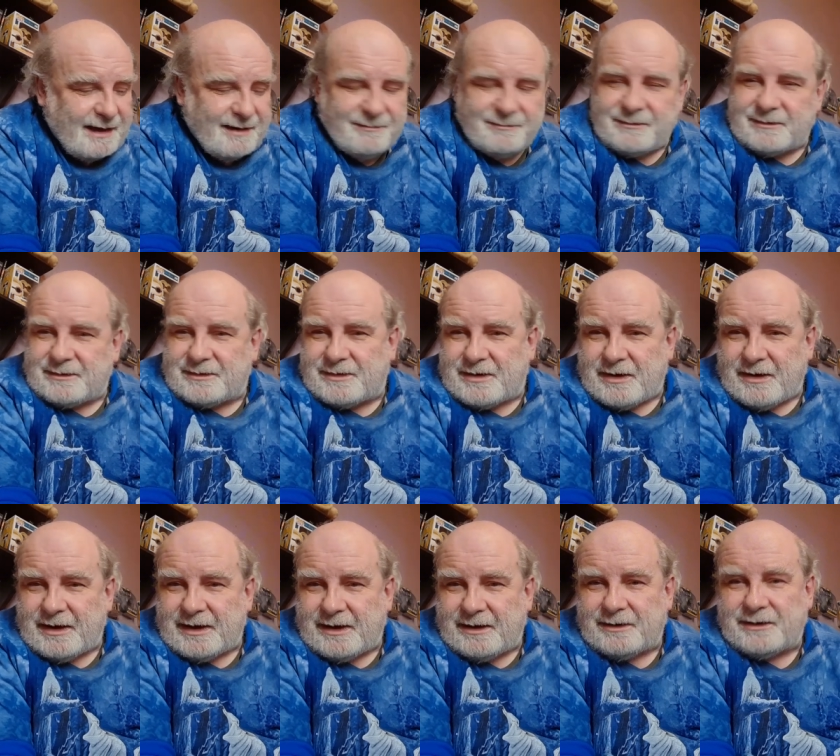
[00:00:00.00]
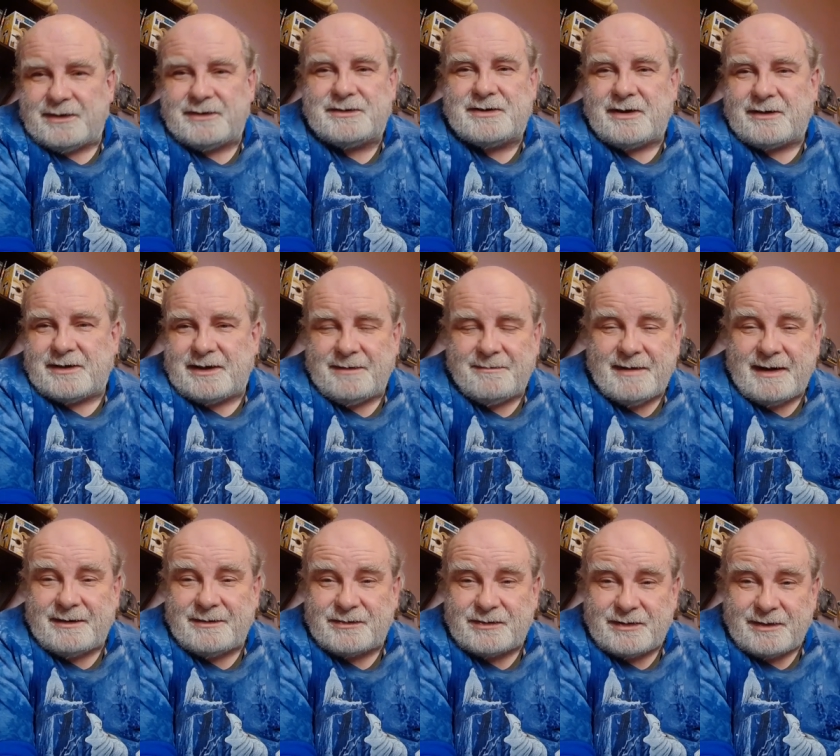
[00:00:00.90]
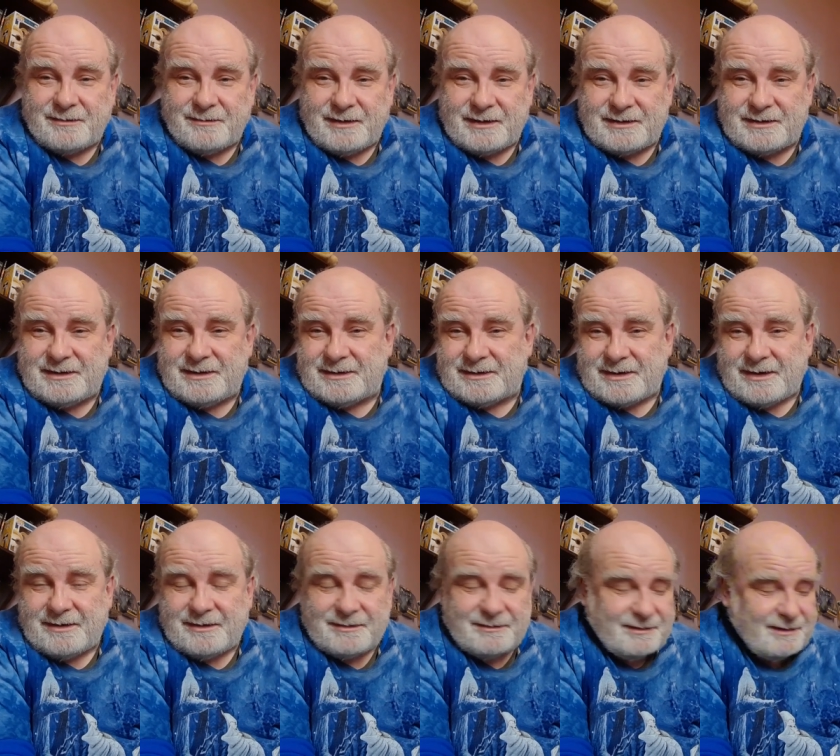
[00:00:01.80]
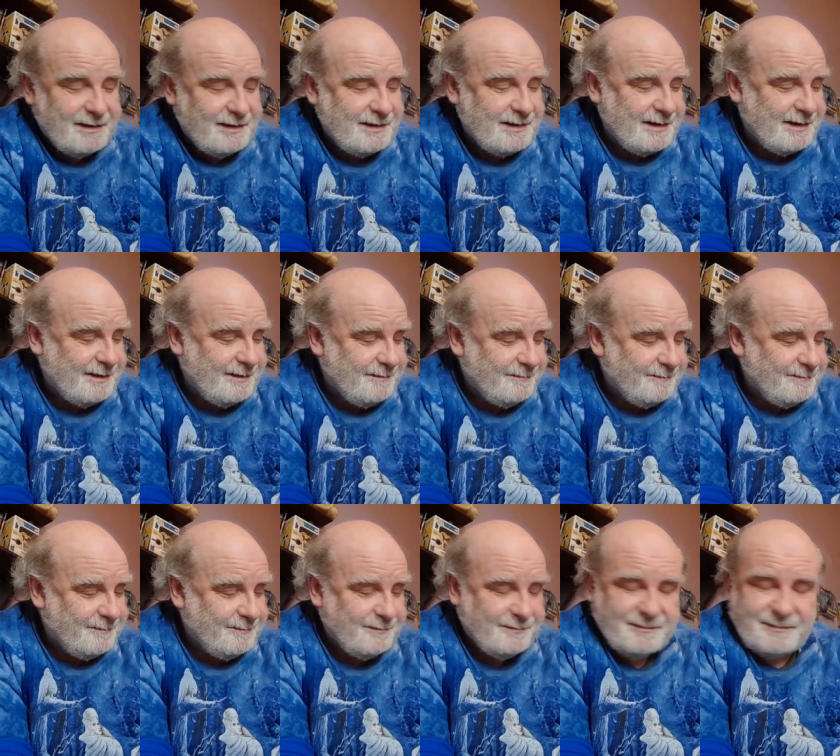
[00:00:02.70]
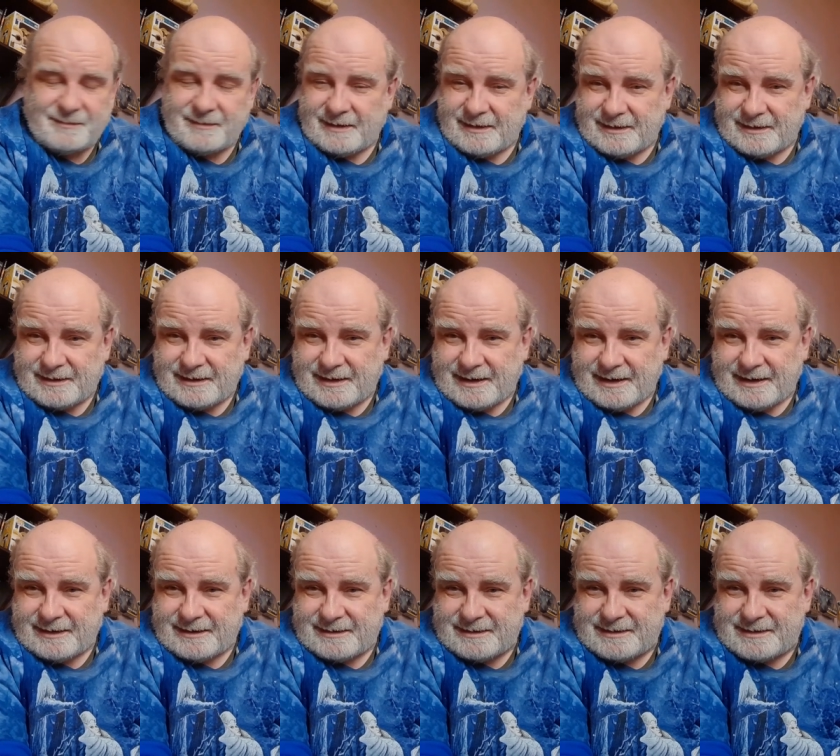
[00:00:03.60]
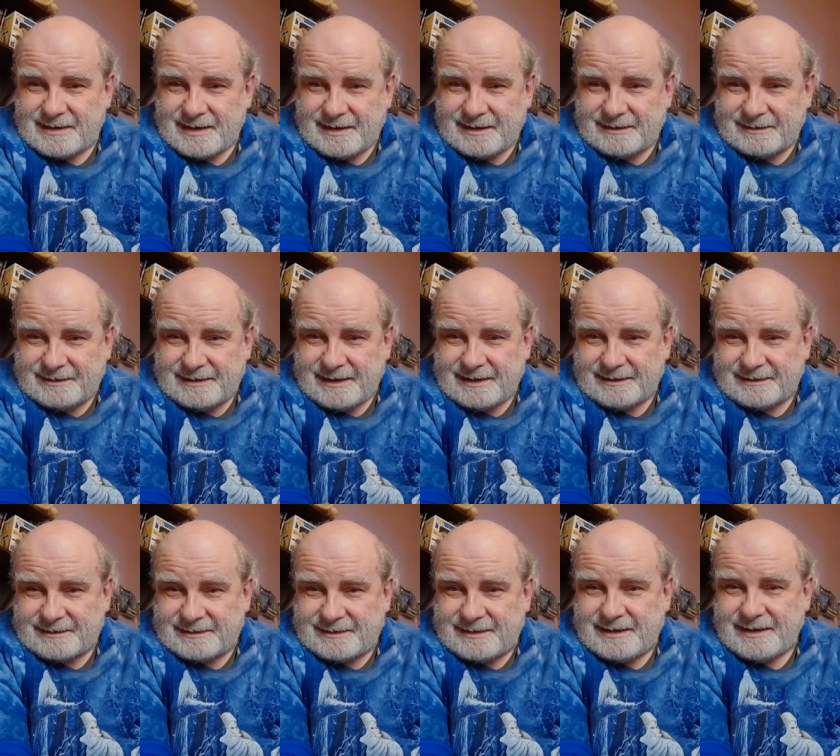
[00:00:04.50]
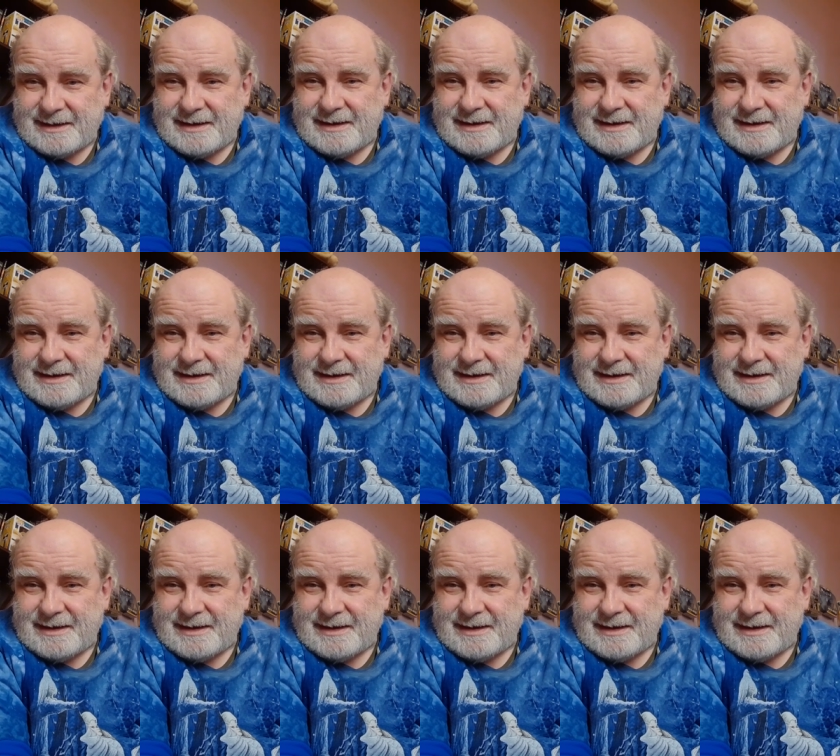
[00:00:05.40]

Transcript: I'm going on the documentary which is on this disc.